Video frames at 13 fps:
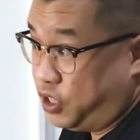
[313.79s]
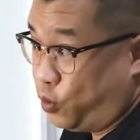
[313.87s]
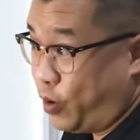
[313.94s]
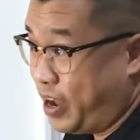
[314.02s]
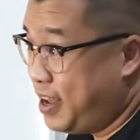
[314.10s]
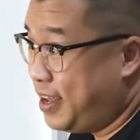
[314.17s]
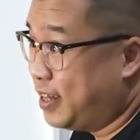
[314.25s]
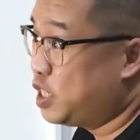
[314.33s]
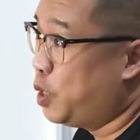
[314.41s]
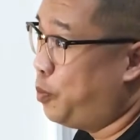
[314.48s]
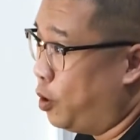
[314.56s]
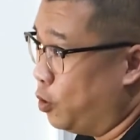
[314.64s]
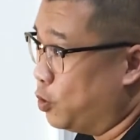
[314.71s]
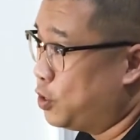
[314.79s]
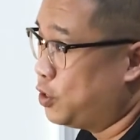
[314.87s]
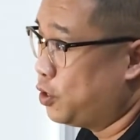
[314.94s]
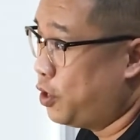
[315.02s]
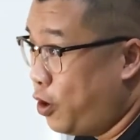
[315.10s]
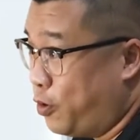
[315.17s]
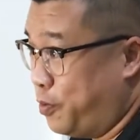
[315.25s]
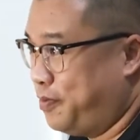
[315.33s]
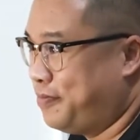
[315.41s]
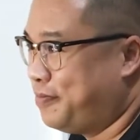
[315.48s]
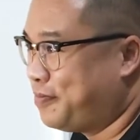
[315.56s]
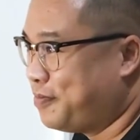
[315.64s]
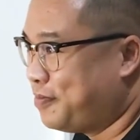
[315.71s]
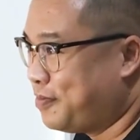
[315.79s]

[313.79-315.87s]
That's the way it's supposed to go.